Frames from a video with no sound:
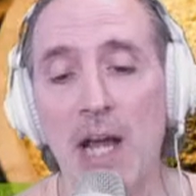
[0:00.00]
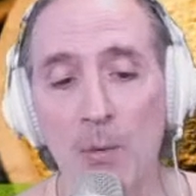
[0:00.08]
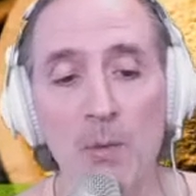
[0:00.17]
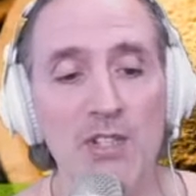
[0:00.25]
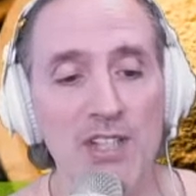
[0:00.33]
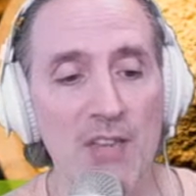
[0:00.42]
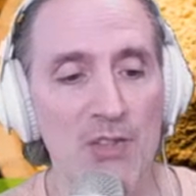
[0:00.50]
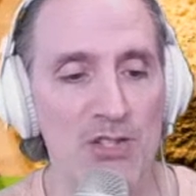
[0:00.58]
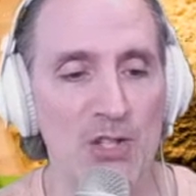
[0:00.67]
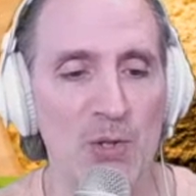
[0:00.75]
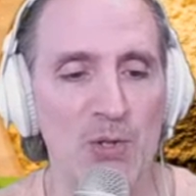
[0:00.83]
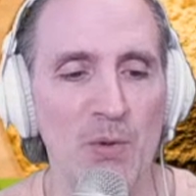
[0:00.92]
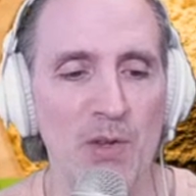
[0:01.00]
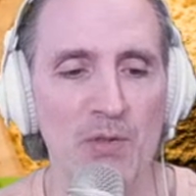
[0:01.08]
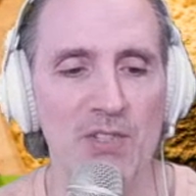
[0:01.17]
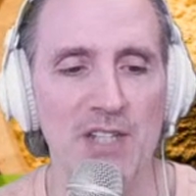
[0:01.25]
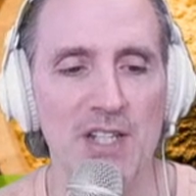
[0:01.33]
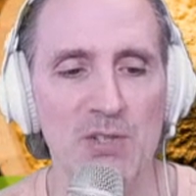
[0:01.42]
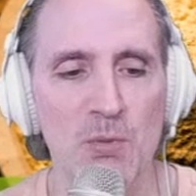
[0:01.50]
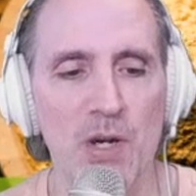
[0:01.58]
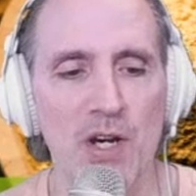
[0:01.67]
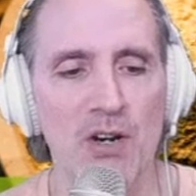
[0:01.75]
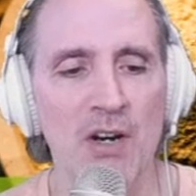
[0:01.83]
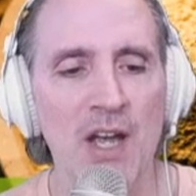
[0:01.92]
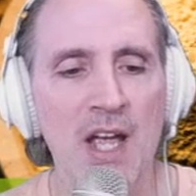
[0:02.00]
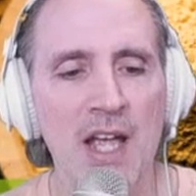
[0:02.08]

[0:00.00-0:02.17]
I will say this though, it's one of those things where